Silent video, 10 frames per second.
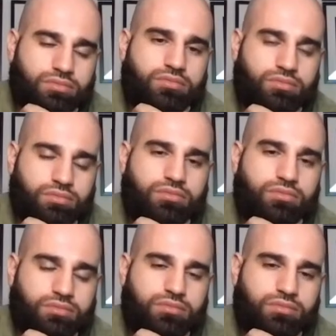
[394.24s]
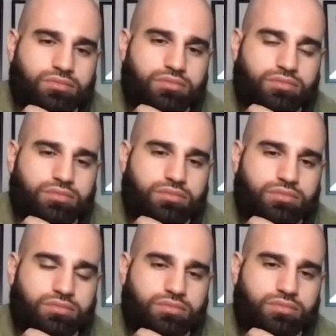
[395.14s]

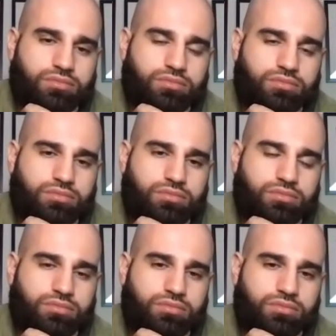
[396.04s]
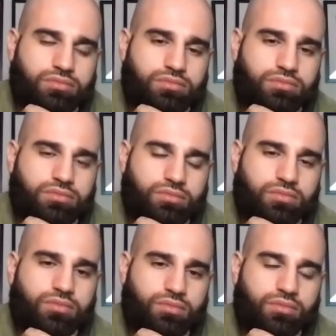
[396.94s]

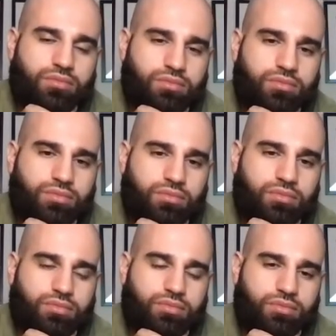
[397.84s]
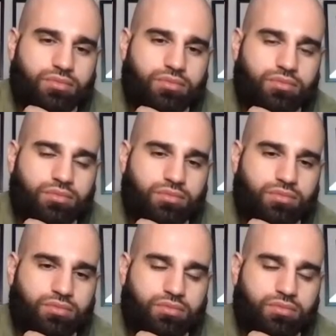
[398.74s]

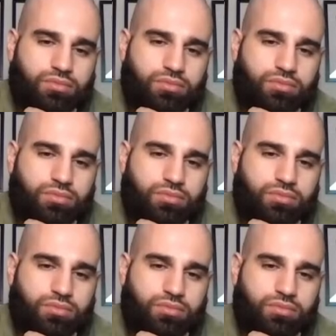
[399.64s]
[no speech]